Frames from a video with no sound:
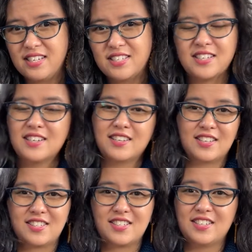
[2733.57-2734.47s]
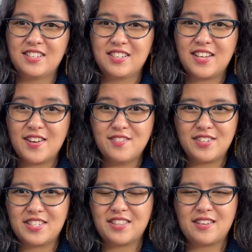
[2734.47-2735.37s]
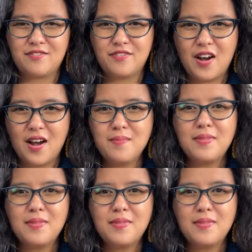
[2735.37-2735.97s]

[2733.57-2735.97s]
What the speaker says: to go visit their farm.